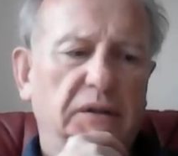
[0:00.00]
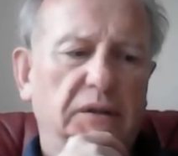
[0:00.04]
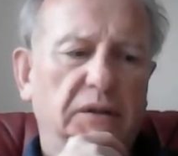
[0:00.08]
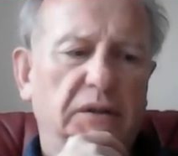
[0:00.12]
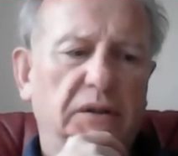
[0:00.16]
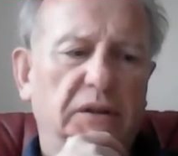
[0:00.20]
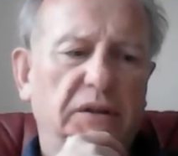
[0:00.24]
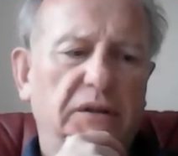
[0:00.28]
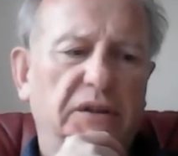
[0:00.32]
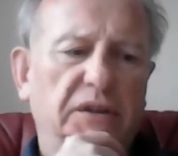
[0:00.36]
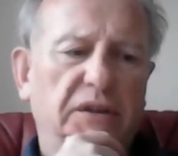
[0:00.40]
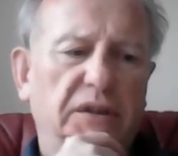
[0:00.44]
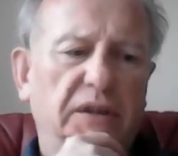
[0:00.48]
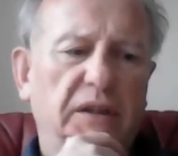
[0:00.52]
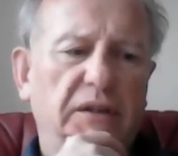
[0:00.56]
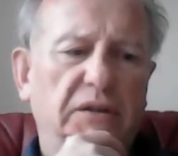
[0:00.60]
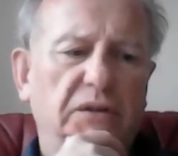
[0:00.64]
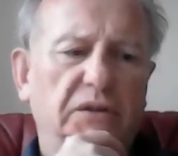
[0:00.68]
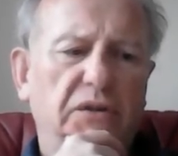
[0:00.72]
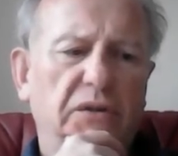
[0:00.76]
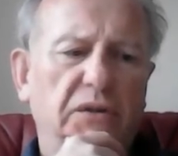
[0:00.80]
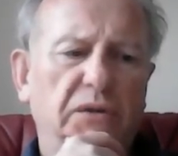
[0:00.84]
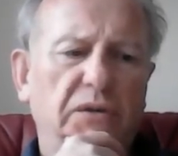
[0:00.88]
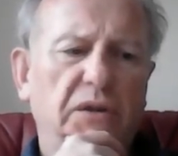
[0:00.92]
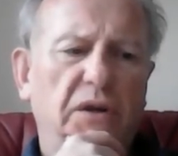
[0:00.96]
God said,
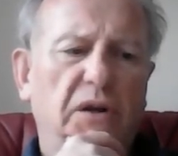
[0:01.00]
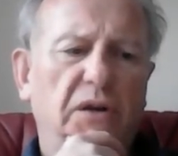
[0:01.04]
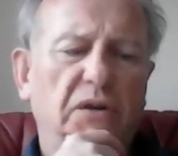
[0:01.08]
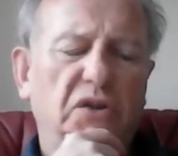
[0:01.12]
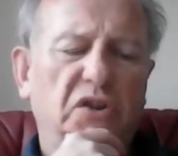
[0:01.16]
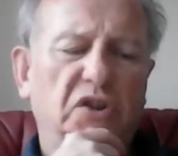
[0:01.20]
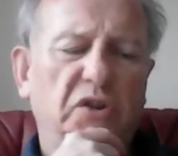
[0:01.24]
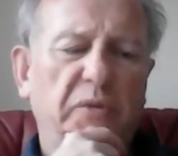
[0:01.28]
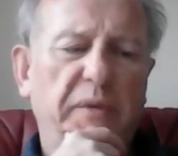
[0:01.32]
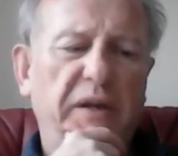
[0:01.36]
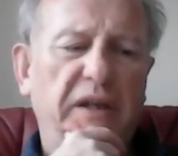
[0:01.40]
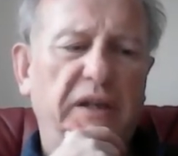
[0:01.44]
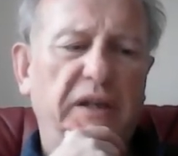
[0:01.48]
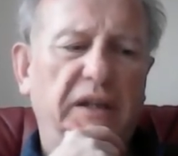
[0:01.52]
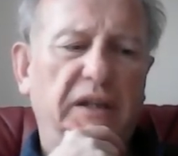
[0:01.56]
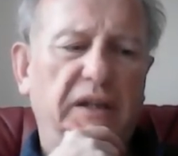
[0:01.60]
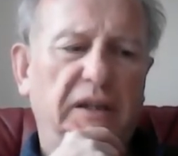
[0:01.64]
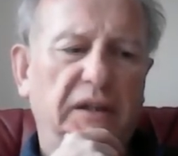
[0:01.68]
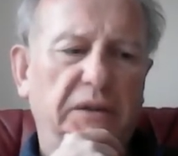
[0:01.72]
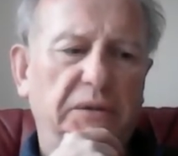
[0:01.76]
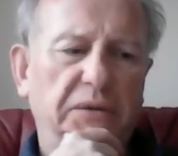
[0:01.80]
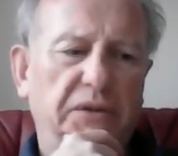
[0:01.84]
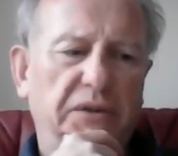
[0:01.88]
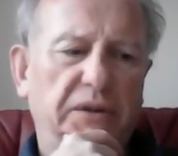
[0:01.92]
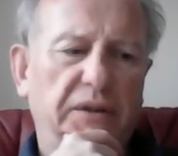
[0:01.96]
do not come any
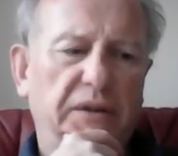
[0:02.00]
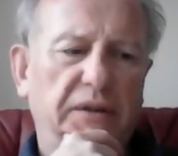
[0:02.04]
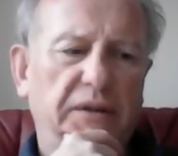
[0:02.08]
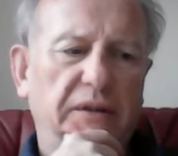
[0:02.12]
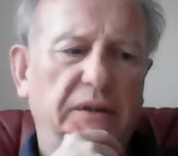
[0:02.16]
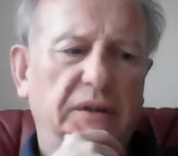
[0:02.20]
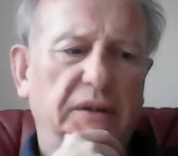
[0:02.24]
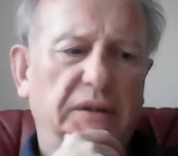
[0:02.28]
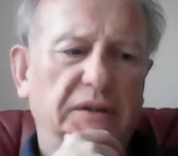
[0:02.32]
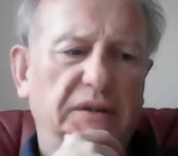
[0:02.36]
closer.